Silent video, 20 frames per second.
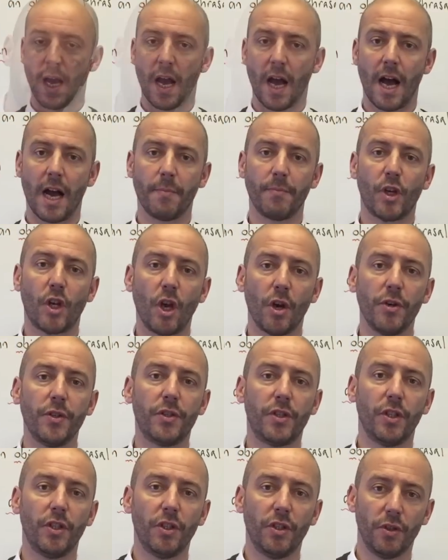I'm going
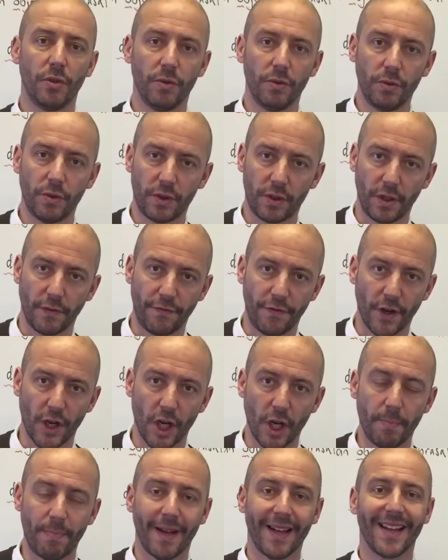to use the
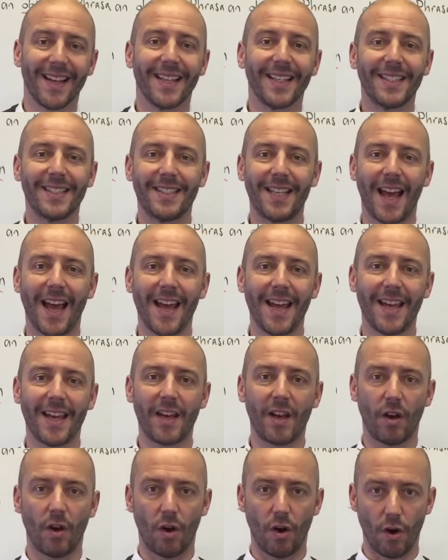verb
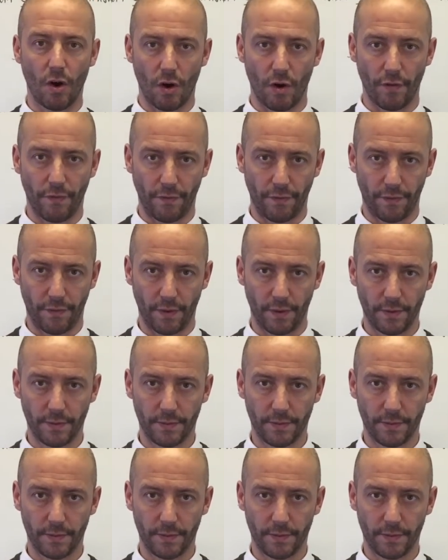take off.